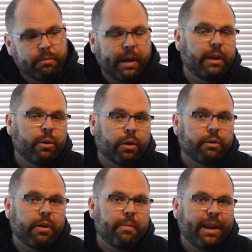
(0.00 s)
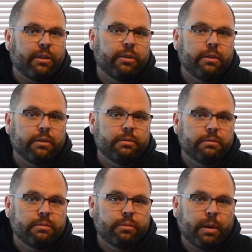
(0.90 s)
buying corduroy pants and
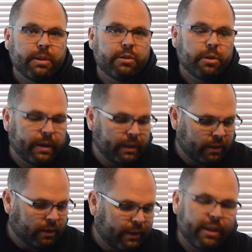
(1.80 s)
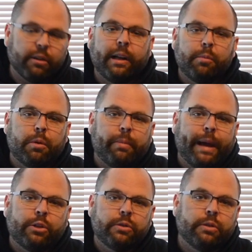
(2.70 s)
probably sewing the little leather elbow
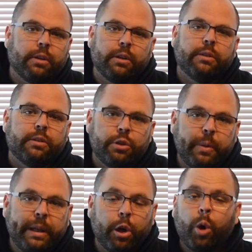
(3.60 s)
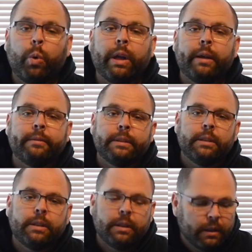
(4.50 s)
patches on his tweed coat.
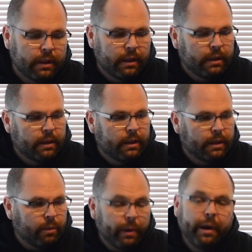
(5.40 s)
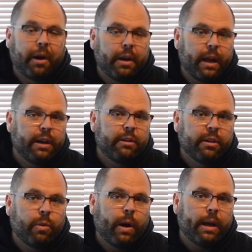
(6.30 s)
We're here today to
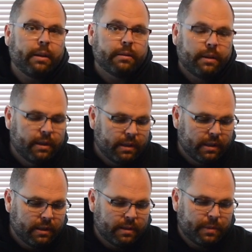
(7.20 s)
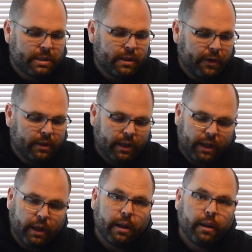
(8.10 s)
drink wine.
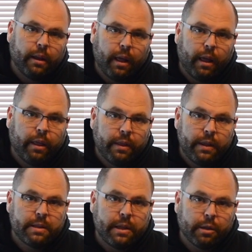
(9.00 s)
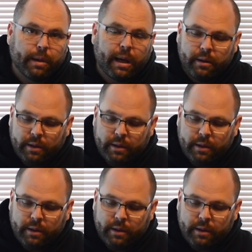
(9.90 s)
Specifically, this here bottle